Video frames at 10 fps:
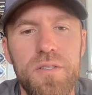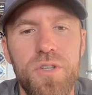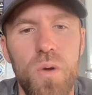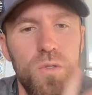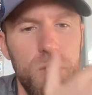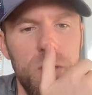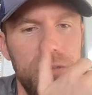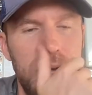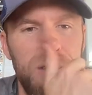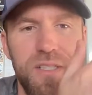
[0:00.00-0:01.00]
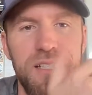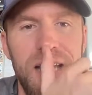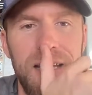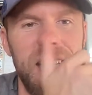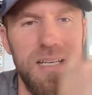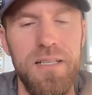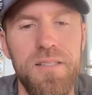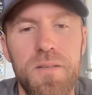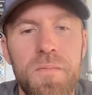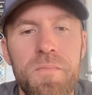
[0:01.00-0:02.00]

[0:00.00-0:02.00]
It shows you how satanic it is.